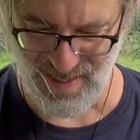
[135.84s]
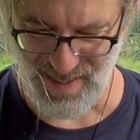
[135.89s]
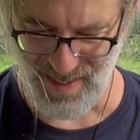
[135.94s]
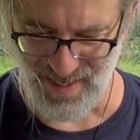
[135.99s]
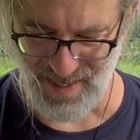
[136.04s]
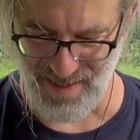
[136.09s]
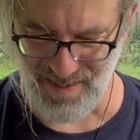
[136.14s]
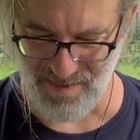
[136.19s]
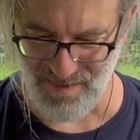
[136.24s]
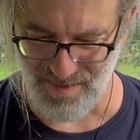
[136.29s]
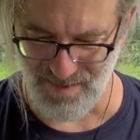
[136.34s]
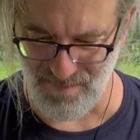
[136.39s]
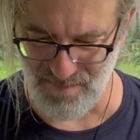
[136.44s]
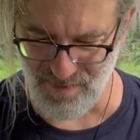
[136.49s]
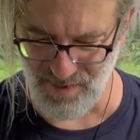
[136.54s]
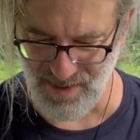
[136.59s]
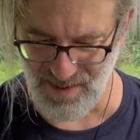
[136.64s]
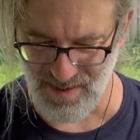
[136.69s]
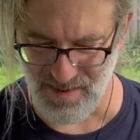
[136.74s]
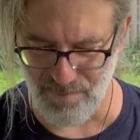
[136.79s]
And then
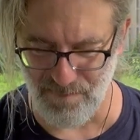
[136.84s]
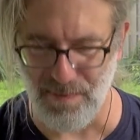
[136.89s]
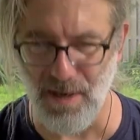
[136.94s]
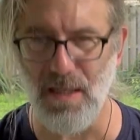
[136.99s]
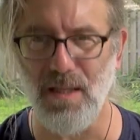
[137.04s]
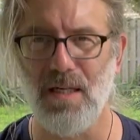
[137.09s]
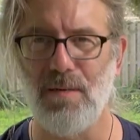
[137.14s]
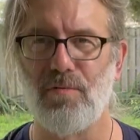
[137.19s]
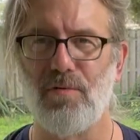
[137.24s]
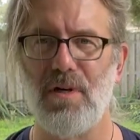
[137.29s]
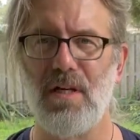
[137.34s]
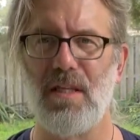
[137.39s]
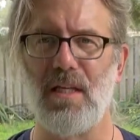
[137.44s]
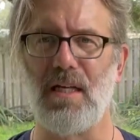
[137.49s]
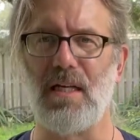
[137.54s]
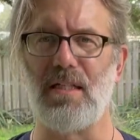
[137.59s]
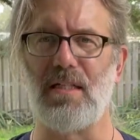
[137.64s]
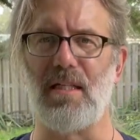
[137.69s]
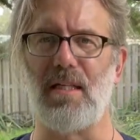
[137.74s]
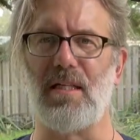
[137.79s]
bring some belly breathing
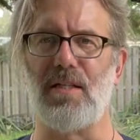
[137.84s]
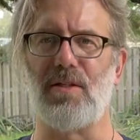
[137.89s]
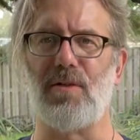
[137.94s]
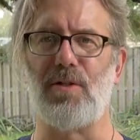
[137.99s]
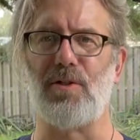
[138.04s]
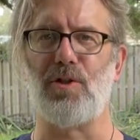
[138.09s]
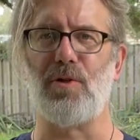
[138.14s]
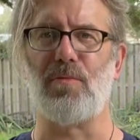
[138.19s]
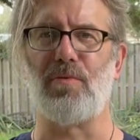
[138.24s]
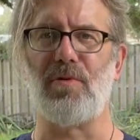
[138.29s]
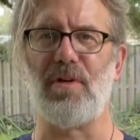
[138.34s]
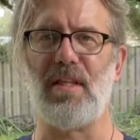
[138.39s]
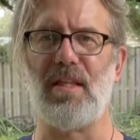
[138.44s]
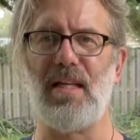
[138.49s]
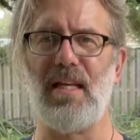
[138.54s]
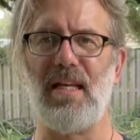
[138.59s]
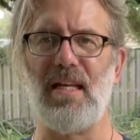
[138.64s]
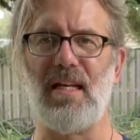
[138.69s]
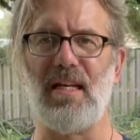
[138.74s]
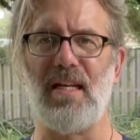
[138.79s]
into this. So as you breathe
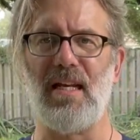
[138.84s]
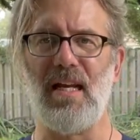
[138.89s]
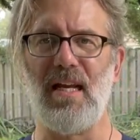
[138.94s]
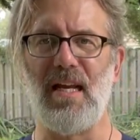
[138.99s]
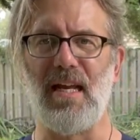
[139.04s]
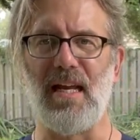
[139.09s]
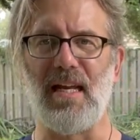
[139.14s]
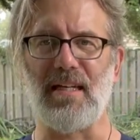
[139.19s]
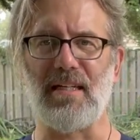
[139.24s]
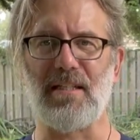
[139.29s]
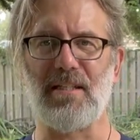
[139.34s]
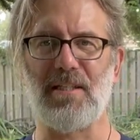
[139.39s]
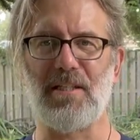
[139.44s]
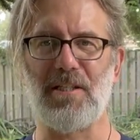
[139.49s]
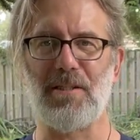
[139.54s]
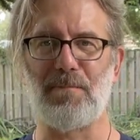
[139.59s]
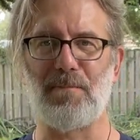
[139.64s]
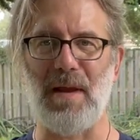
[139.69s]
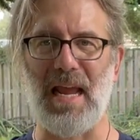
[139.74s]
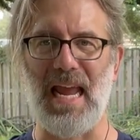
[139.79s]
in,
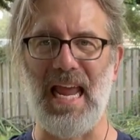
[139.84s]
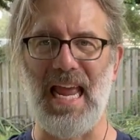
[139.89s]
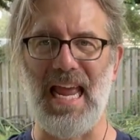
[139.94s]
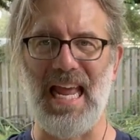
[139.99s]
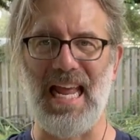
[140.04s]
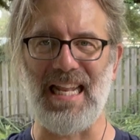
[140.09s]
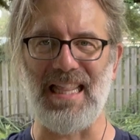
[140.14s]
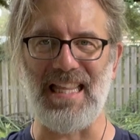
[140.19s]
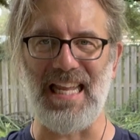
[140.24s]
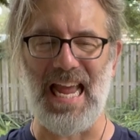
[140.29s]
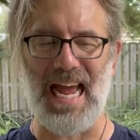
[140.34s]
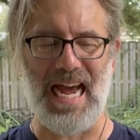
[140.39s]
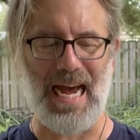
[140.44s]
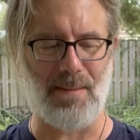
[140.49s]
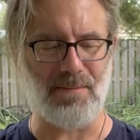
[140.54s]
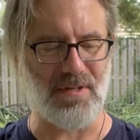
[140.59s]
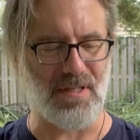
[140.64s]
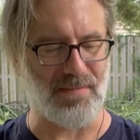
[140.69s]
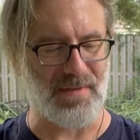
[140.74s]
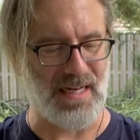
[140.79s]
expand the
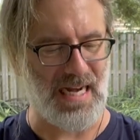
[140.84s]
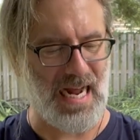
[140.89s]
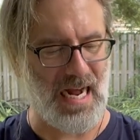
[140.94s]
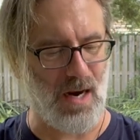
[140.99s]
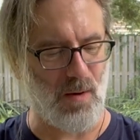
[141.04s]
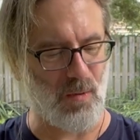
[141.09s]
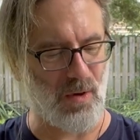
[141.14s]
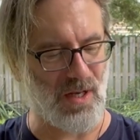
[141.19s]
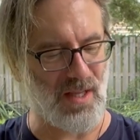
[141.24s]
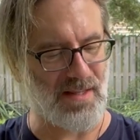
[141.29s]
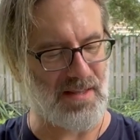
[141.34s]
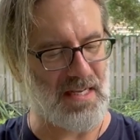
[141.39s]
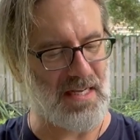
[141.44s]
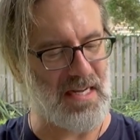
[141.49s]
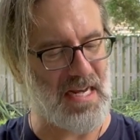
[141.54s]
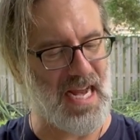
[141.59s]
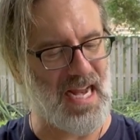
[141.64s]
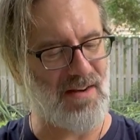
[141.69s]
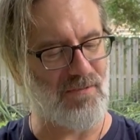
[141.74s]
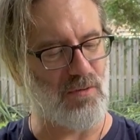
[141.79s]
abdomen outward. Let the
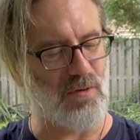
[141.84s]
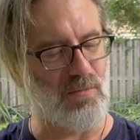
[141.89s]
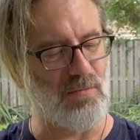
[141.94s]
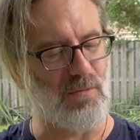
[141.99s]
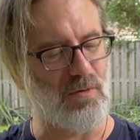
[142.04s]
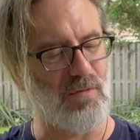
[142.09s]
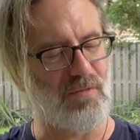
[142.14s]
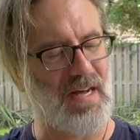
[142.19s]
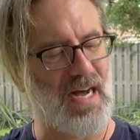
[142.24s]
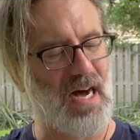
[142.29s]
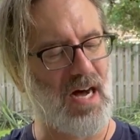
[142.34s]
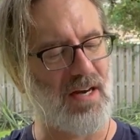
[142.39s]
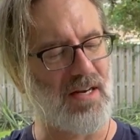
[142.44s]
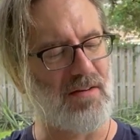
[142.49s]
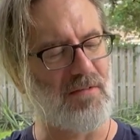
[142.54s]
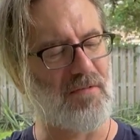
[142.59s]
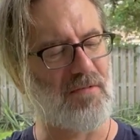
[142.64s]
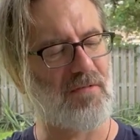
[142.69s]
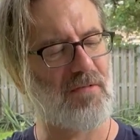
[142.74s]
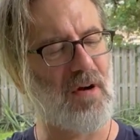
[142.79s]
navel move out in
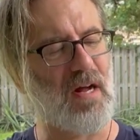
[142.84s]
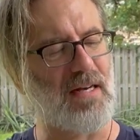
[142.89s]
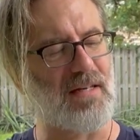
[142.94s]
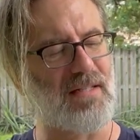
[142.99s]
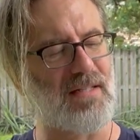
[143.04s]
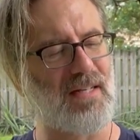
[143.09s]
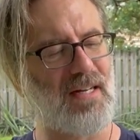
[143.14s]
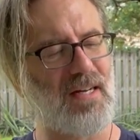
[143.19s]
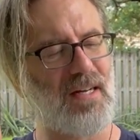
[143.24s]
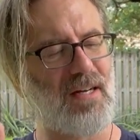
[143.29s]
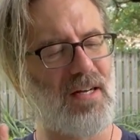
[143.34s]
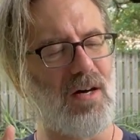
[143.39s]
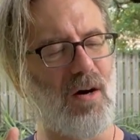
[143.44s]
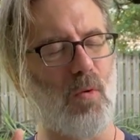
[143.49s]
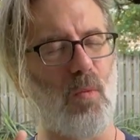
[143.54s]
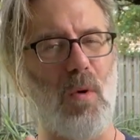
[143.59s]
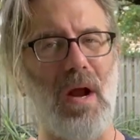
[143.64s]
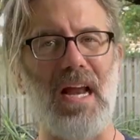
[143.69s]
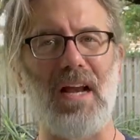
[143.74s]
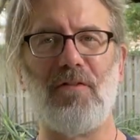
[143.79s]
front,
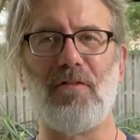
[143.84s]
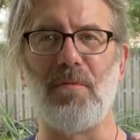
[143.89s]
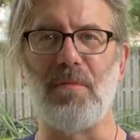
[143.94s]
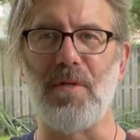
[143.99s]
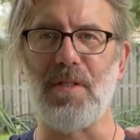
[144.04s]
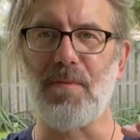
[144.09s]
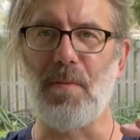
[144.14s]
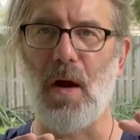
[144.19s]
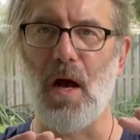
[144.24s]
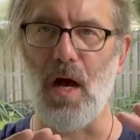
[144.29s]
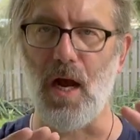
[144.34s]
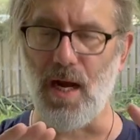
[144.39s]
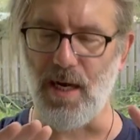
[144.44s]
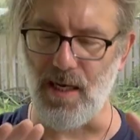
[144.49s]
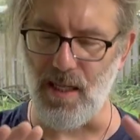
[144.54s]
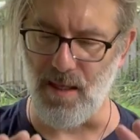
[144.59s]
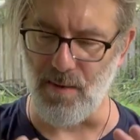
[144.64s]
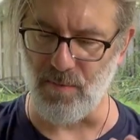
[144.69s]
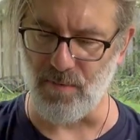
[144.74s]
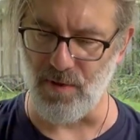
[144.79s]
away from the spine.
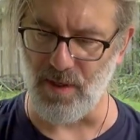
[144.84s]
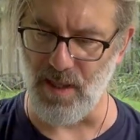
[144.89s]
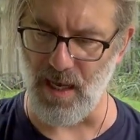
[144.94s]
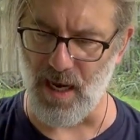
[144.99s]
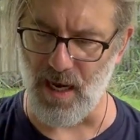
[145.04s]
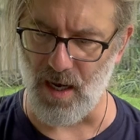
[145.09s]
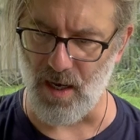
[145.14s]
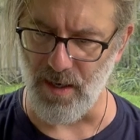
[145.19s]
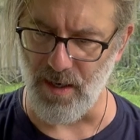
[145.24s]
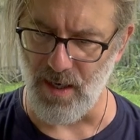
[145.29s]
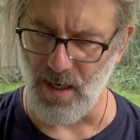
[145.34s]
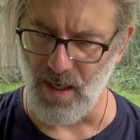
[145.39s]
And then breathe out,